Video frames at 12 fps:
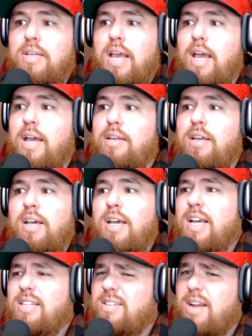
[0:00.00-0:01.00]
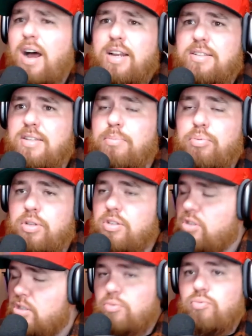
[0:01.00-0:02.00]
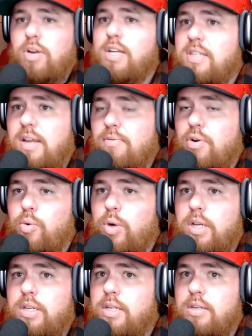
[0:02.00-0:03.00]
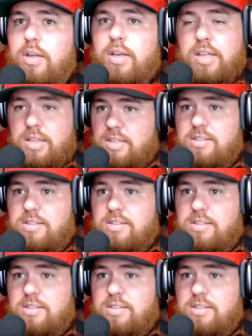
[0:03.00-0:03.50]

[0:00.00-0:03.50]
And it's not as simple as just rest everyone and let's